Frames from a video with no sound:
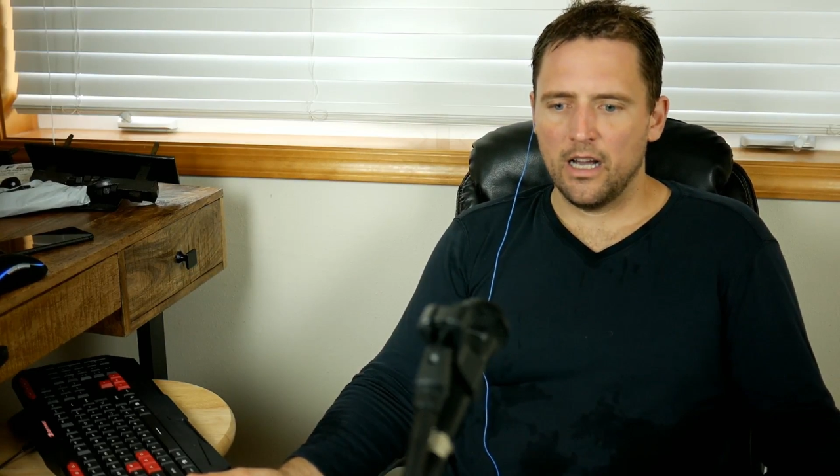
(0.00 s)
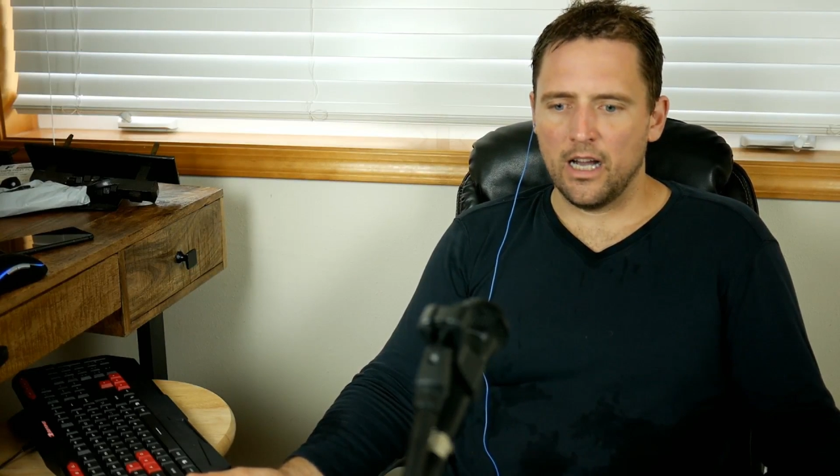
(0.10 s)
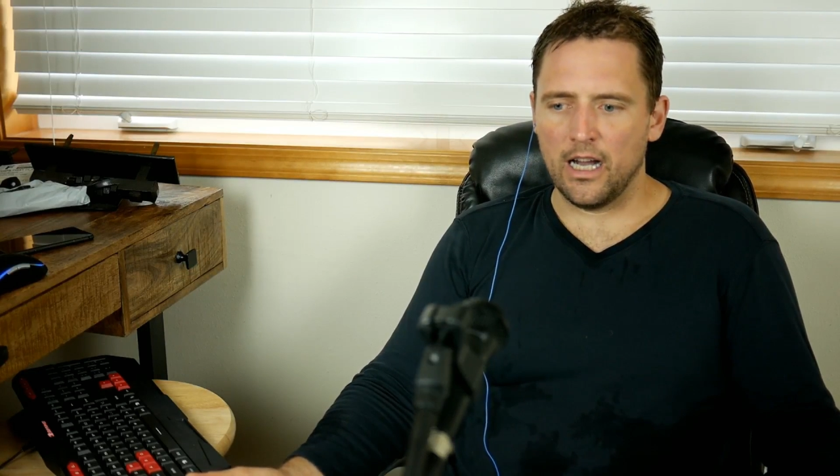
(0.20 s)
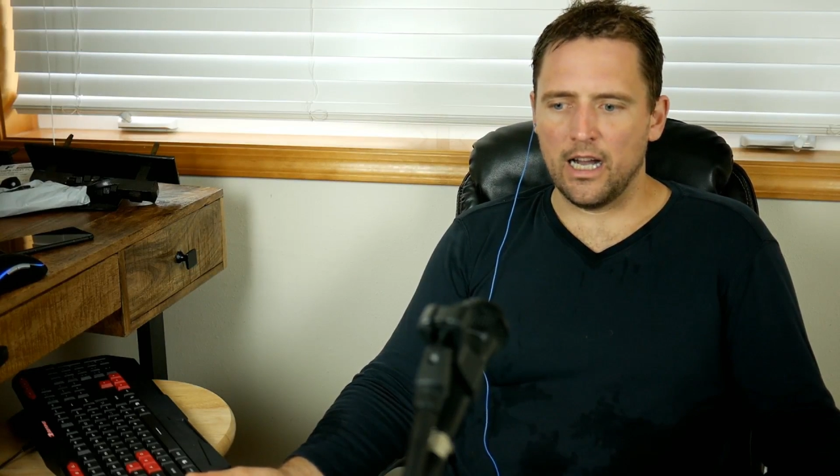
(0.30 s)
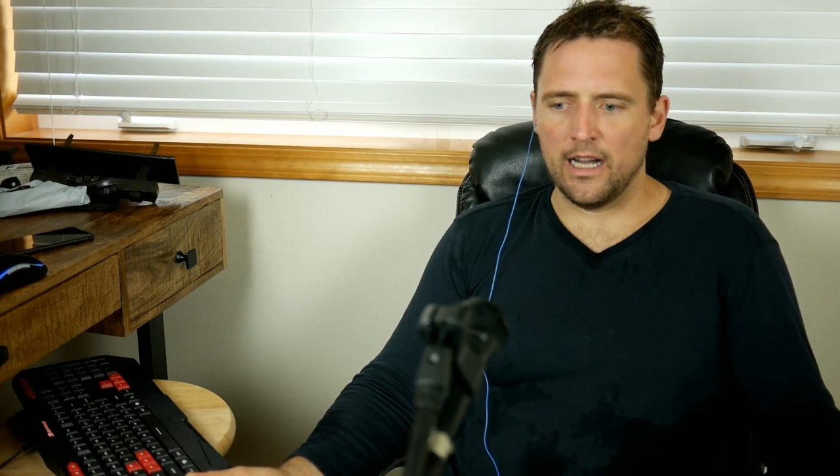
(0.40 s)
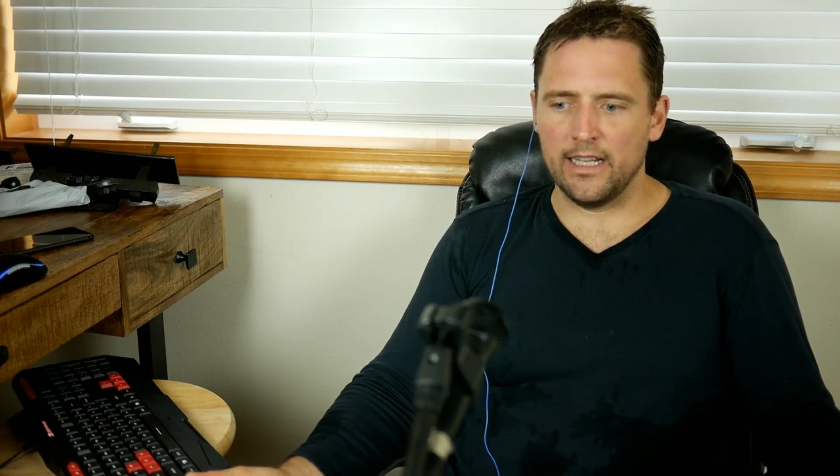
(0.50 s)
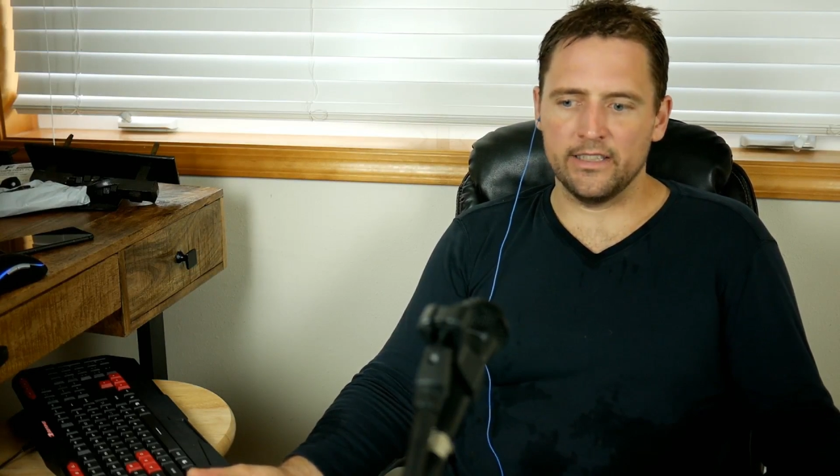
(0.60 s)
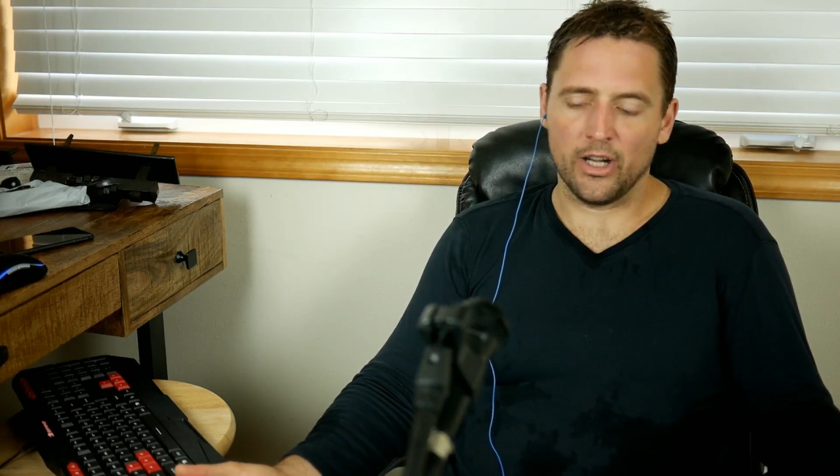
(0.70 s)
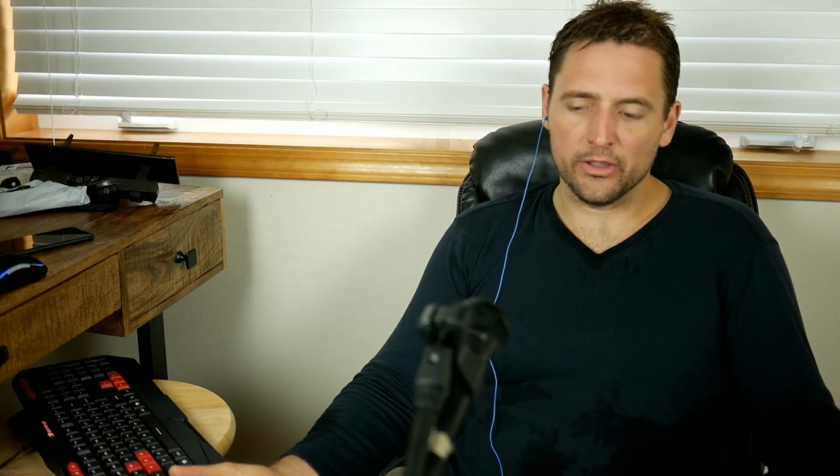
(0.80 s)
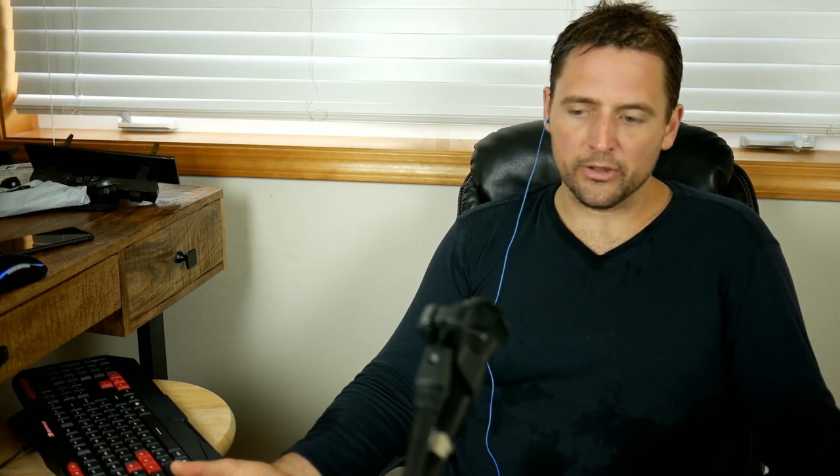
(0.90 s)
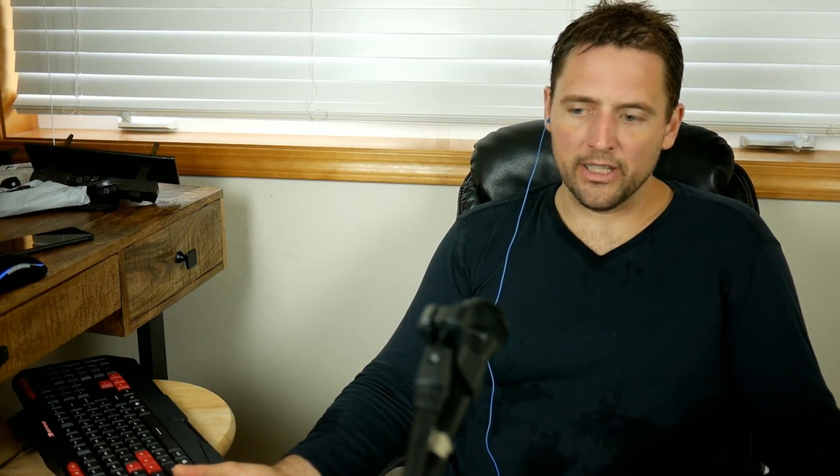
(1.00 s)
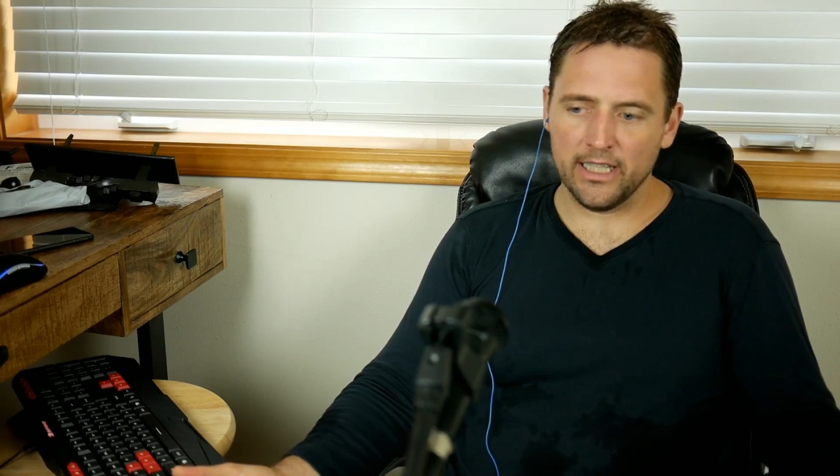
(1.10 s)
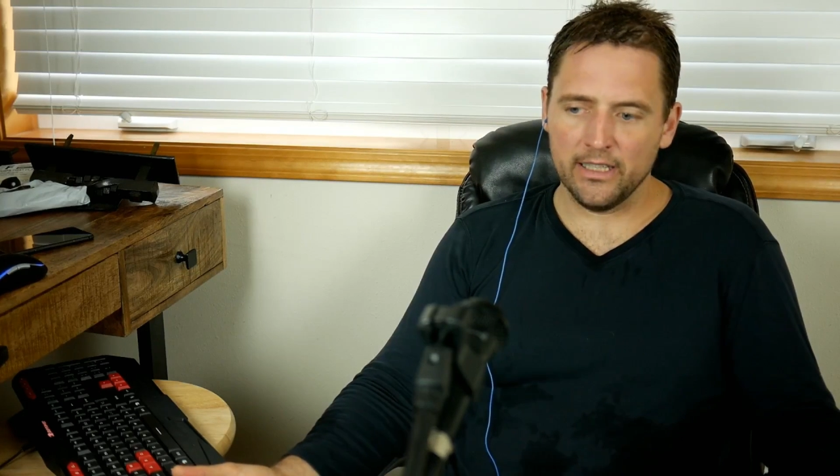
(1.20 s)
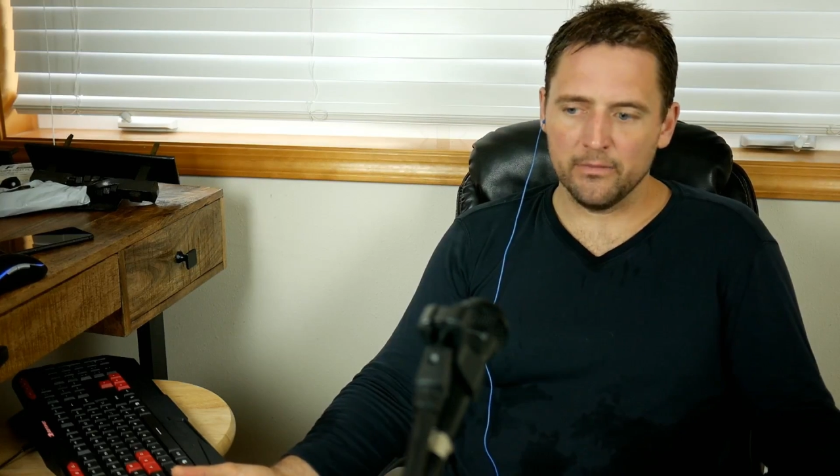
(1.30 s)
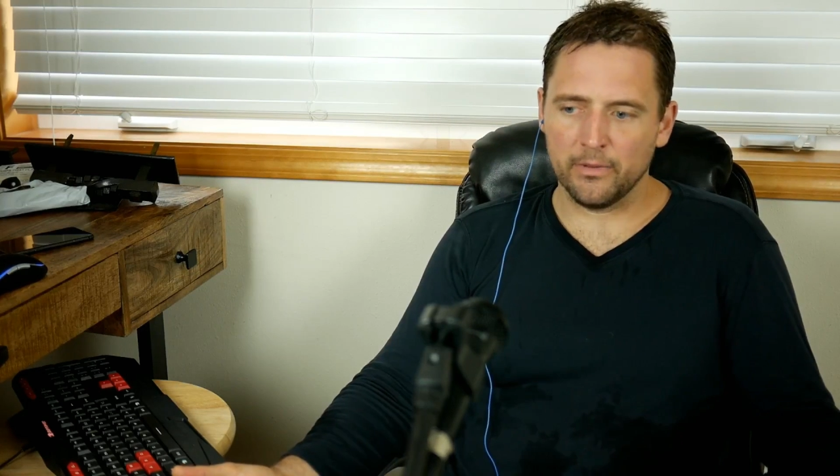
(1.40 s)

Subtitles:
and adultery.